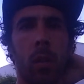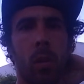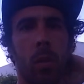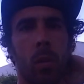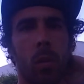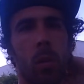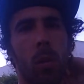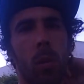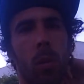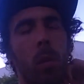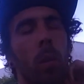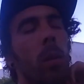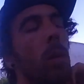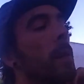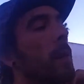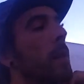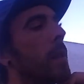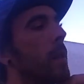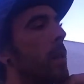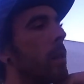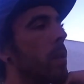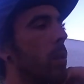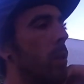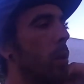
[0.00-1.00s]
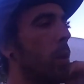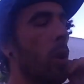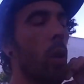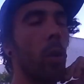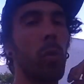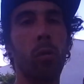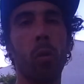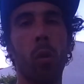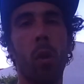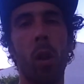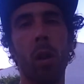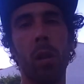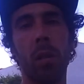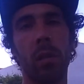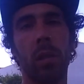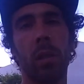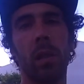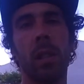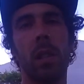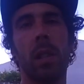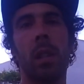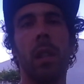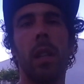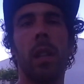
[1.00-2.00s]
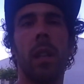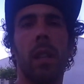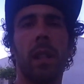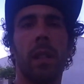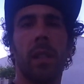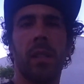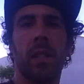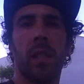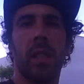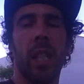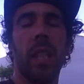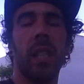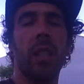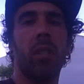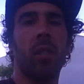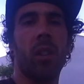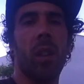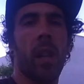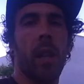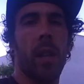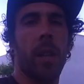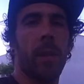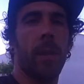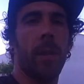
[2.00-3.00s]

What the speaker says: to go towards Sintra.